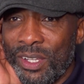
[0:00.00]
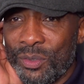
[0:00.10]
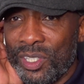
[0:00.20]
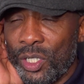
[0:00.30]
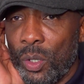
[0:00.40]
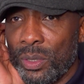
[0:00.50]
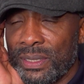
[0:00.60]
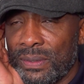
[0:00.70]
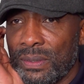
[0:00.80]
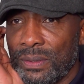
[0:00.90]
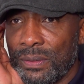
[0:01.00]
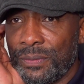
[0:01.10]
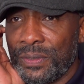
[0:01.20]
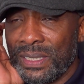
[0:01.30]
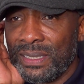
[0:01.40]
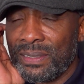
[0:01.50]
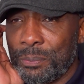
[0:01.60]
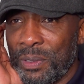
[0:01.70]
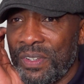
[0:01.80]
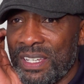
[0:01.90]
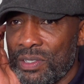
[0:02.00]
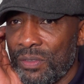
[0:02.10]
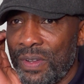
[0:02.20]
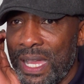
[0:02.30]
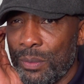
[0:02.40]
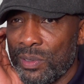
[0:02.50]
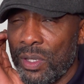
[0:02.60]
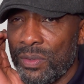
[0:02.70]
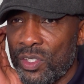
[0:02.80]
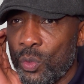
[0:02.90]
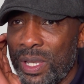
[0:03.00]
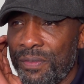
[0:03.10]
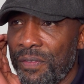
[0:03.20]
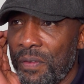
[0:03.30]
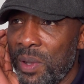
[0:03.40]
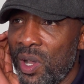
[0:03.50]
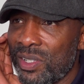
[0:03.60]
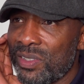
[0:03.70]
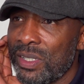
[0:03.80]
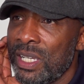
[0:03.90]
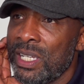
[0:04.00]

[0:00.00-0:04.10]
Lawrence Okolie's first professional fight was on the 25th of March